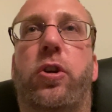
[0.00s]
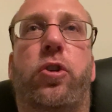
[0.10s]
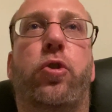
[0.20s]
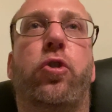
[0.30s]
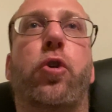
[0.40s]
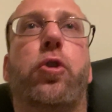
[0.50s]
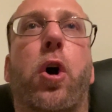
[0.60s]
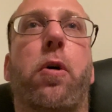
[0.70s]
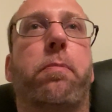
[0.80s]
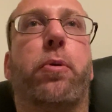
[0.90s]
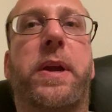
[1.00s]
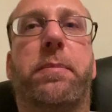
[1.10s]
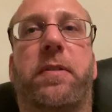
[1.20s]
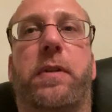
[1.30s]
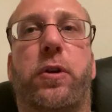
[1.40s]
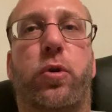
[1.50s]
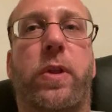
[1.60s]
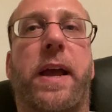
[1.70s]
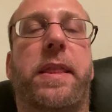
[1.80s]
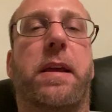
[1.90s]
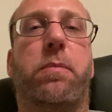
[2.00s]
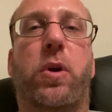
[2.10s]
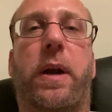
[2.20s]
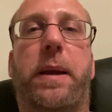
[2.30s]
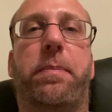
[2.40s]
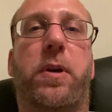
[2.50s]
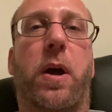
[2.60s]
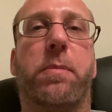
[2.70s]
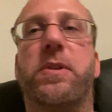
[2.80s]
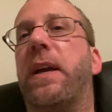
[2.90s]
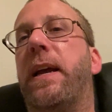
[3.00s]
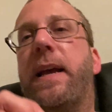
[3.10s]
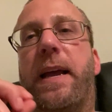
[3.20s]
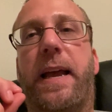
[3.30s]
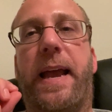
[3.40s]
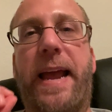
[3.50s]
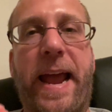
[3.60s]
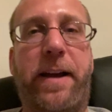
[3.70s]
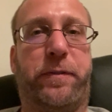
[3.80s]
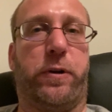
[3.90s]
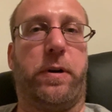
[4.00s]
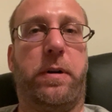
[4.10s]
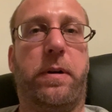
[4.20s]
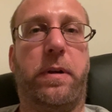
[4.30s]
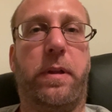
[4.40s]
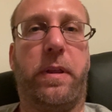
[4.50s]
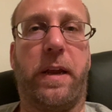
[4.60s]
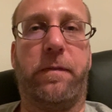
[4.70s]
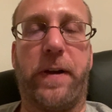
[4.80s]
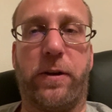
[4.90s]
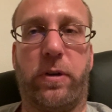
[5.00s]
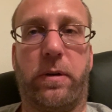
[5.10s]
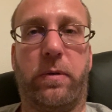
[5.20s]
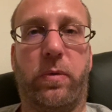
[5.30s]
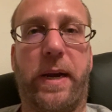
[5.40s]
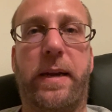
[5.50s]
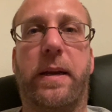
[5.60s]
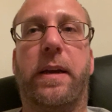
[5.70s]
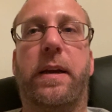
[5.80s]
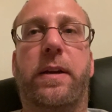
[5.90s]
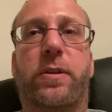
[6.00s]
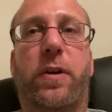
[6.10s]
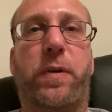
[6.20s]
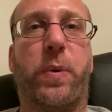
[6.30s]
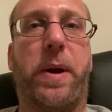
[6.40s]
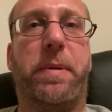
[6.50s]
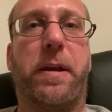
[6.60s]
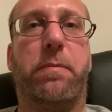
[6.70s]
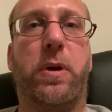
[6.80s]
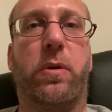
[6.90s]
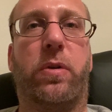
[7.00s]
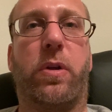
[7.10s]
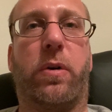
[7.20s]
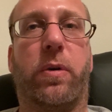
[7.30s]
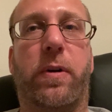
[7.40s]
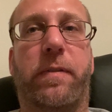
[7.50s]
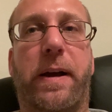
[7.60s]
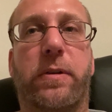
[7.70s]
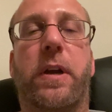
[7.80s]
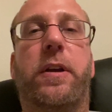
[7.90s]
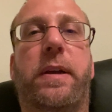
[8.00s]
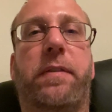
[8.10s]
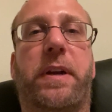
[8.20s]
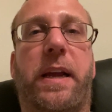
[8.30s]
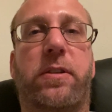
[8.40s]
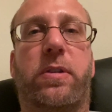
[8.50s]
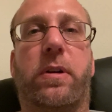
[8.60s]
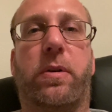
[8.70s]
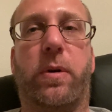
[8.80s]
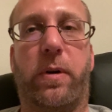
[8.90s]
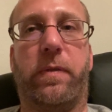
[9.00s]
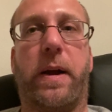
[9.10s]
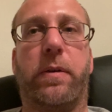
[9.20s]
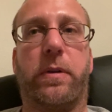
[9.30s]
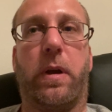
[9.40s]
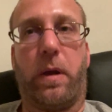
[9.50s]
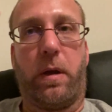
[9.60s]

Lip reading: You don't preemptively do that. The immunity comes after the infection, right? So if you want to be immune to the coronavirus, you have to catch the coronavirus.